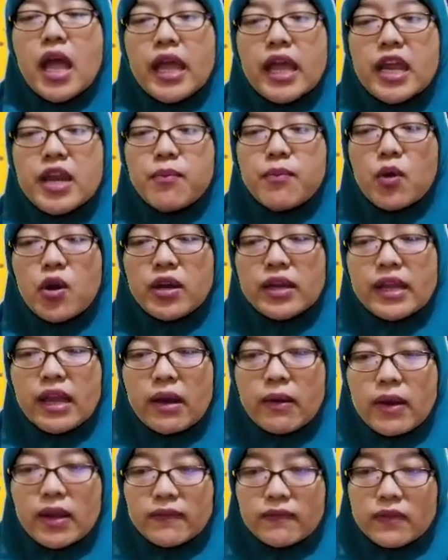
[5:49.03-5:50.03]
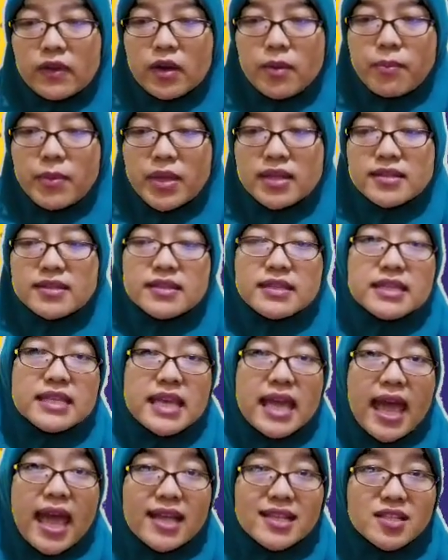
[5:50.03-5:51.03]
Inborn character means
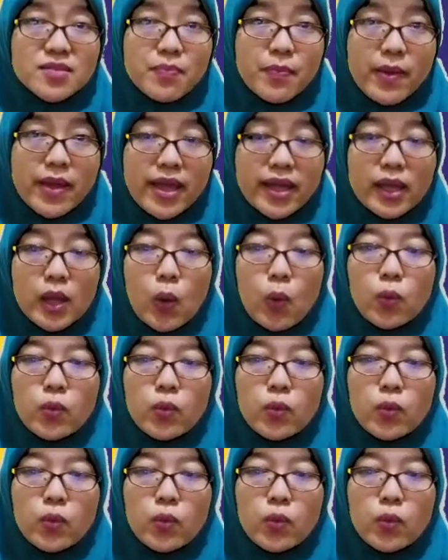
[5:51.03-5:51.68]
the aspect